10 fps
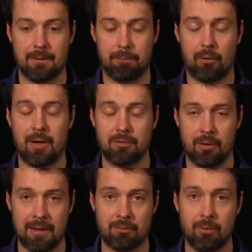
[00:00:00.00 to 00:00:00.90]
deploy it to
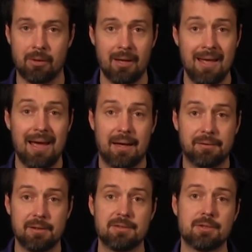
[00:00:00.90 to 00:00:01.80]
your network
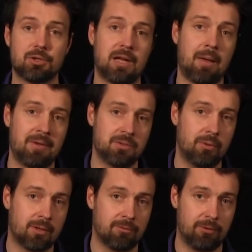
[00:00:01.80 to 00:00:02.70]
until such time as
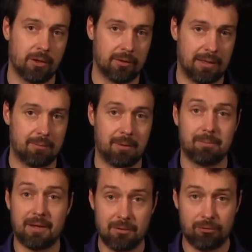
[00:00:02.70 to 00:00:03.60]
you reconfigure that.
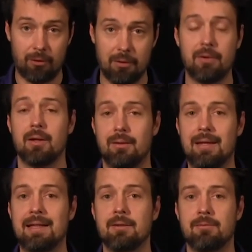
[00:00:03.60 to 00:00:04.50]
But by default,
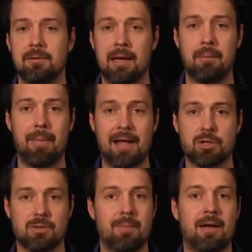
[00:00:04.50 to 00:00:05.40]
native VLAN
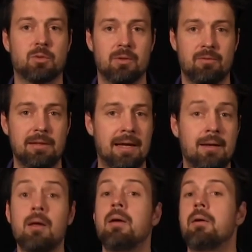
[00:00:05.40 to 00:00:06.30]
matches management
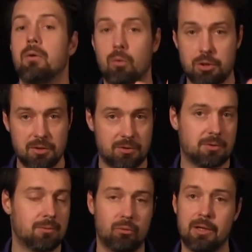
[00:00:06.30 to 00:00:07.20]
VLAN which
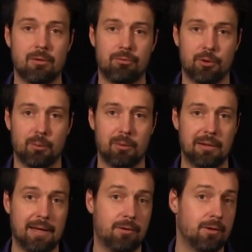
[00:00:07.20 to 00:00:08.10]
is reconfigurable
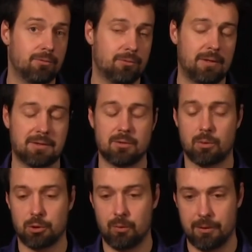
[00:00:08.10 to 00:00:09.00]
later if that is
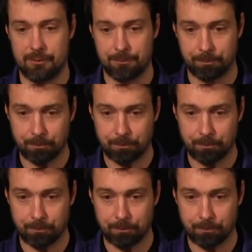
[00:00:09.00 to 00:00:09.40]
what you want.